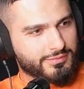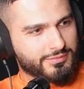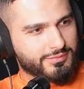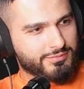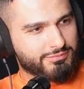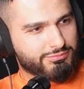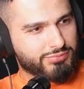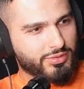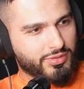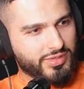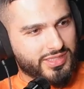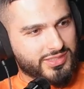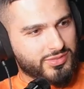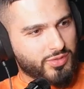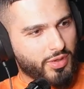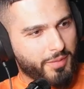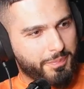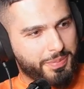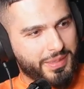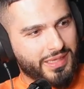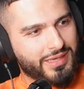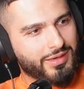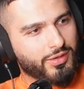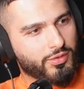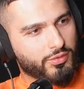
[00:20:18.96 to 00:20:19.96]
Bro, that's not
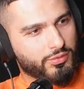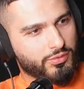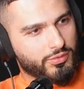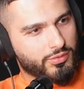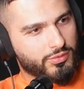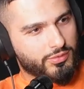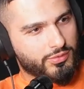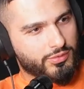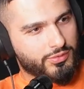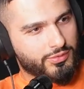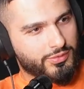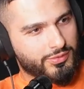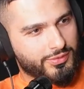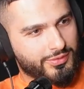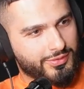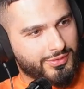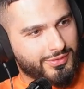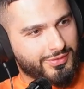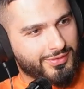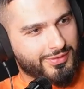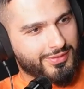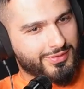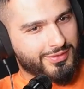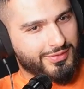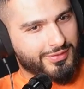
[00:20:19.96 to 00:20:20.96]
a pillow.
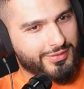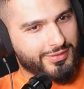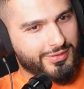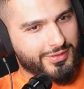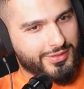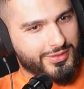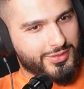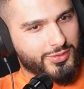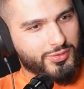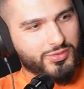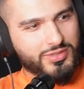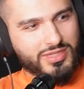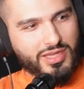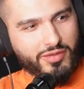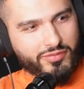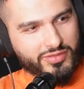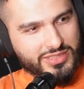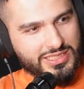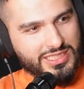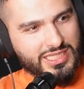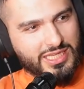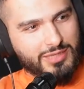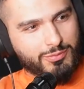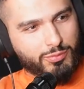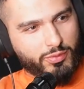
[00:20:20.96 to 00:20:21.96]
You'd never
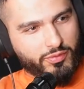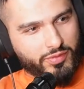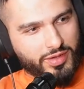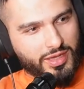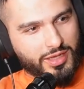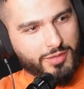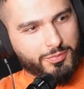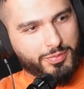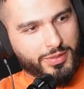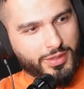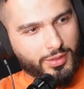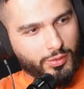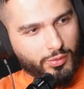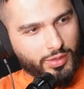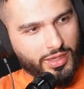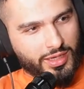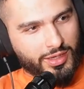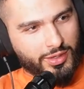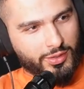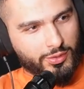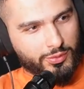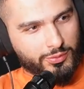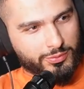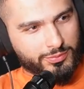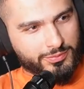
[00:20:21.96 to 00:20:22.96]
sleep with a neck pillow at
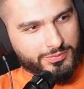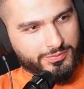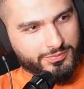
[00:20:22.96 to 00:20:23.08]
home.